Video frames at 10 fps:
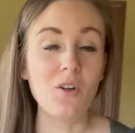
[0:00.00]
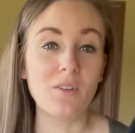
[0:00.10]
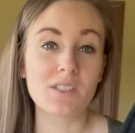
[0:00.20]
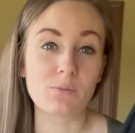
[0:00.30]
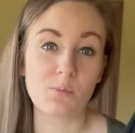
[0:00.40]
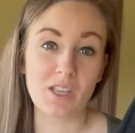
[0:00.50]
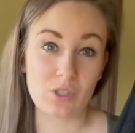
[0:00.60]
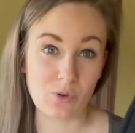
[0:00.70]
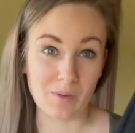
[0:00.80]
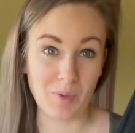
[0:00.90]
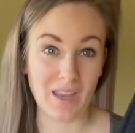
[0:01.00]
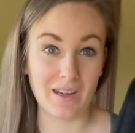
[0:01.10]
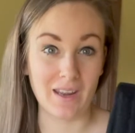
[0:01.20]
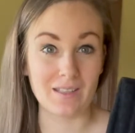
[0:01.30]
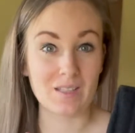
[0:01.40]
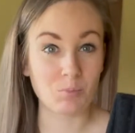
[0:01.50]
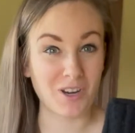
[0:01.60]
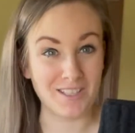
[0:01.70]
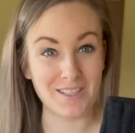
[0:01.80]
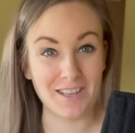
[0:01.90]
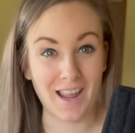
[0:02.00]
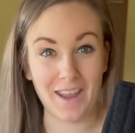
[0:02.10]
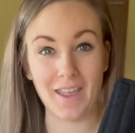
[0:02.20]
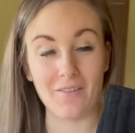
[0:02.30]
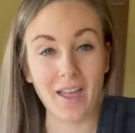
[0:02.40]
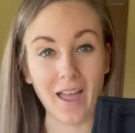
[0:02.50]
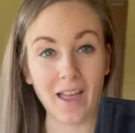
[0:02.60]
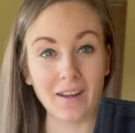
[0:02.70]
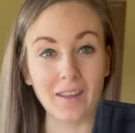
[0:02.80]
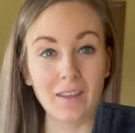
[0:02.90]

with some of my joint pain and sprains that I have had.